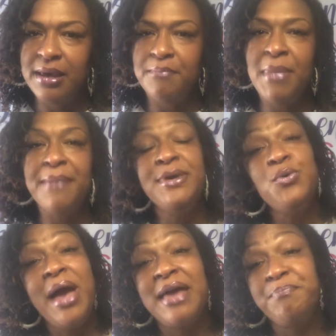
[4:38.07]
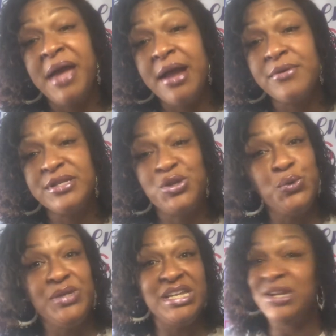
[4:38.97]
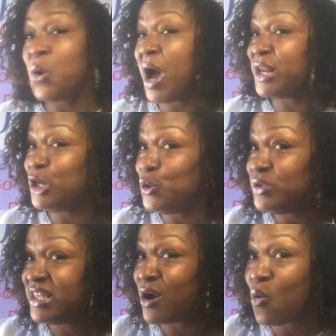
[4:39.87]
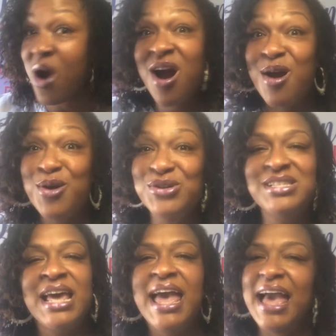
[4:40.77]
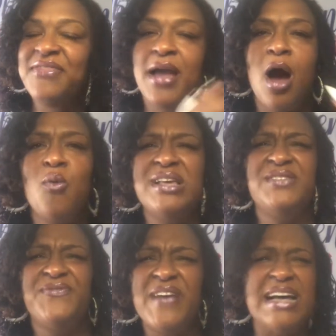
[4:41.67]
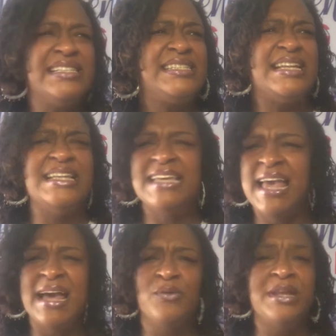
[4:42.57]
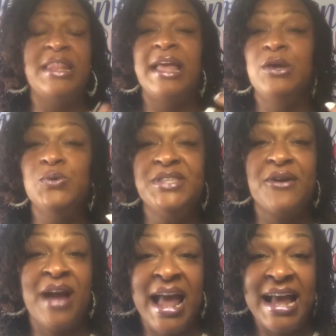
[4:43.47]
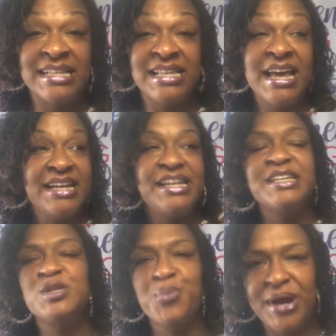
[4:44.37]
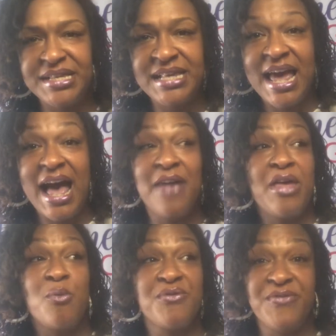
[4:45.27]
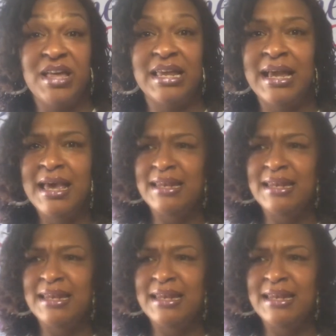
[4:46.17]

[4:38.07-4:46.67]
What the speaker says: Maybe you had parents who didn't know how to use their words and they always fussed and yelled and they used their hands to express how they were feeling.